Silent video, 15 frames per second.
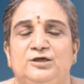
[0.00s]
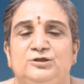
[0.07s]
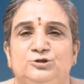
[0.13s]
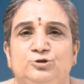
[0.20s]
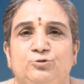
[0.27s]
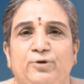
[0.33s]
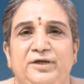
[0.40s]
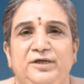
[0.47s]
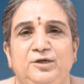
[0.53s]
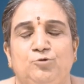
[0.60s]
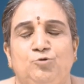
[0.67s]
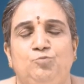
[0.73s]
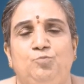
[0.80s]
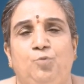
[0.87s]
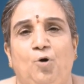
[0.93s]
showing
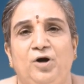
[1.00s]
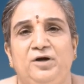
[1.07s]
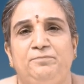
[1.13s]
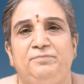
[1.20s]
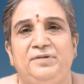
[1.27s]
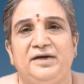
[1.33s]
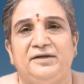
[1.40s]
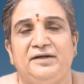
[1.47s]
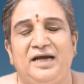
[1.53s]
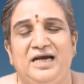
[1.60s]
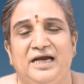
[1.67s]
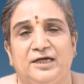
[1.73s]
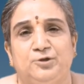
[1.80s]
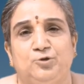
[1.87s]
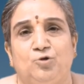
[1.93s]
you bond pair
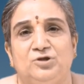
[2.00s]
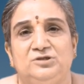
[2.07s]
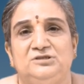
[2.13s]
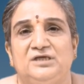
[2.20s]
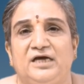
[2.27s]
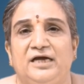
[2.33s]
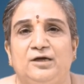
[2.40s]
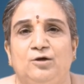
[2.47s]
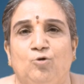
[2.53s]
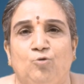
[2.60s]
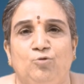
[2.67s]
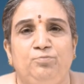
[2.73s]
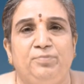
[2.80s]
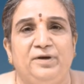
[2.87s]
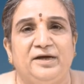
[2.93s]
electrons and
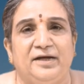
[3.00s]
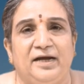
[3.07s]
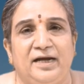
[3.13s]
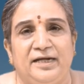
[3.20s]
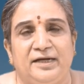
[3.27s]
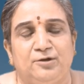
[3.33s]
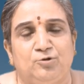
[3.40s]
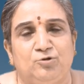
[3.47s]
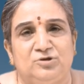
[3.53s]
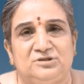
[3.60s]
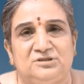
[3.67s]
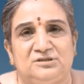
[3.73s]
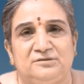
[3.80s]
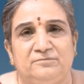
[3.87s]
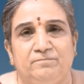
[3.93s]
lone pair
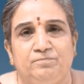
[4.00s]
electrons.